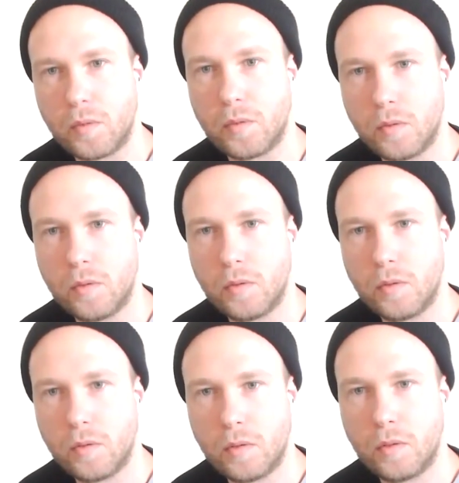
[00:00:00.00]

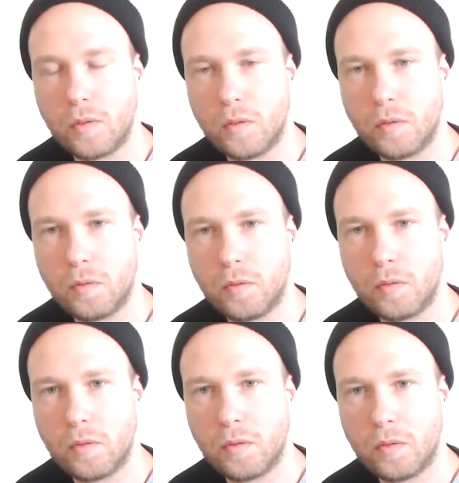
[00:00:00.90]

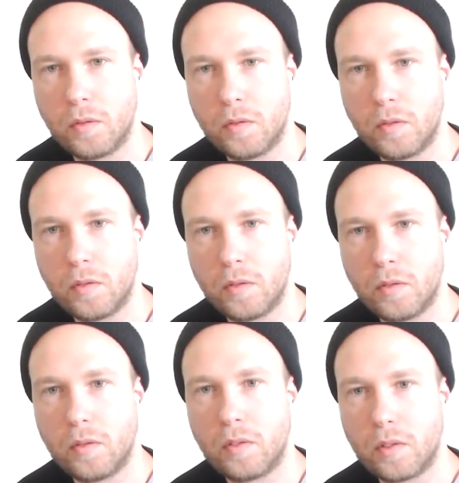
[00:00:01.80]

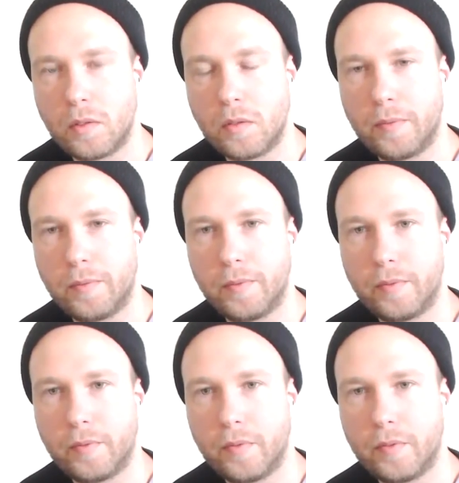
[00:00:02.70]

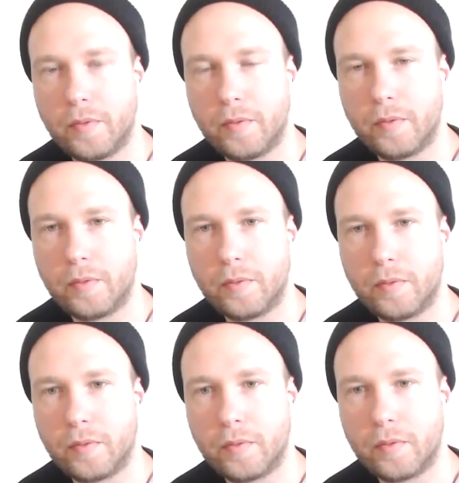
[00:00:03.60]

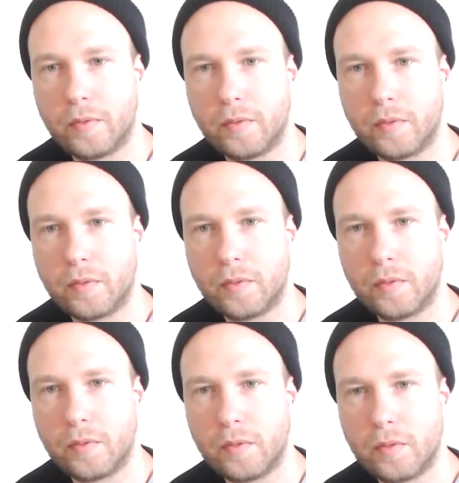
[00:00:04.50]

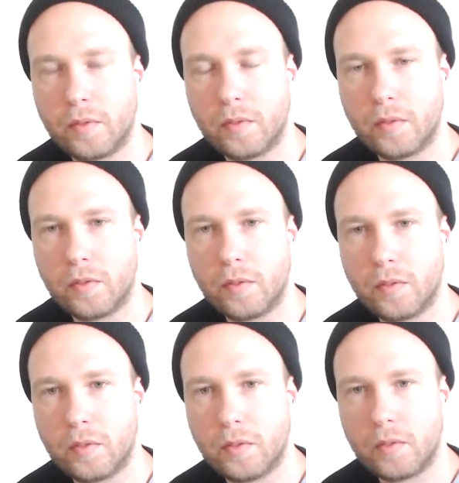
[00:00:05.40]

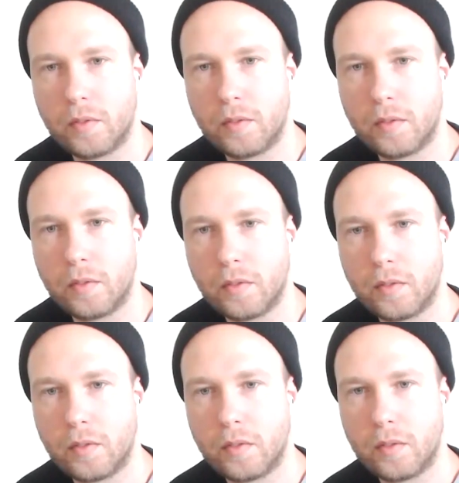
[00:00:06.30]

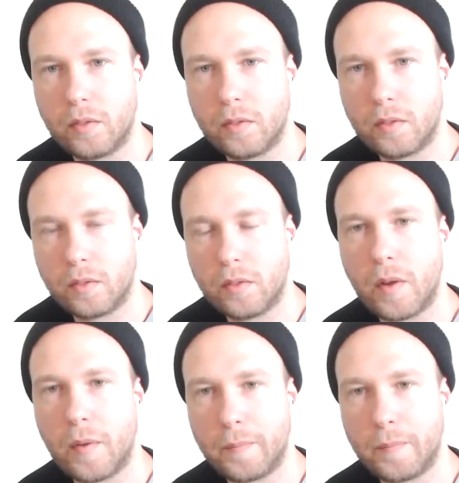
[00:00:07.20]
(silent)